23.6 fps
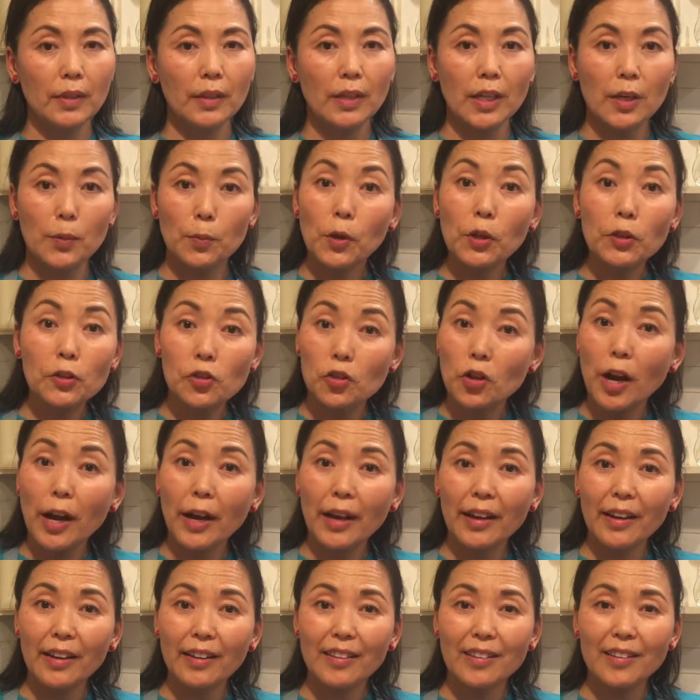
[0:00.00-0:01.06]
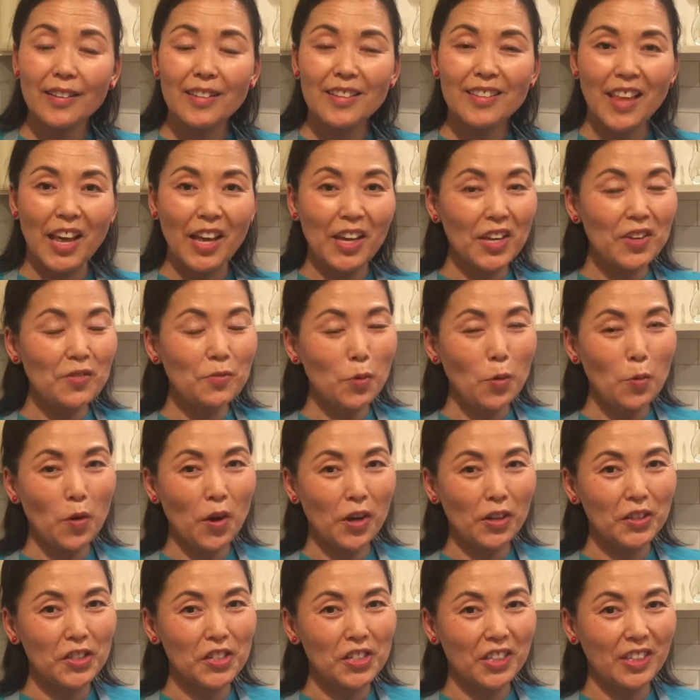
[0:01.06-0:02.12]
keep on trying. Thank you for
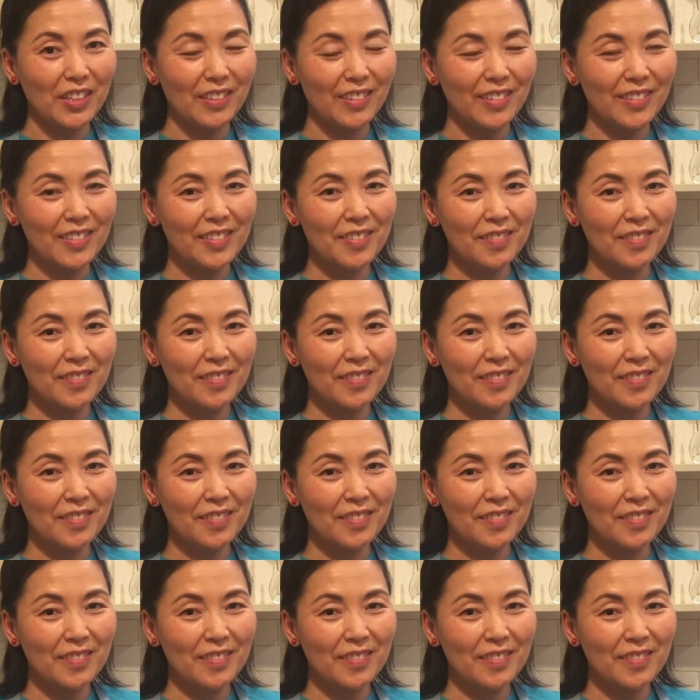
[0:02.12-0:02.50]
watching.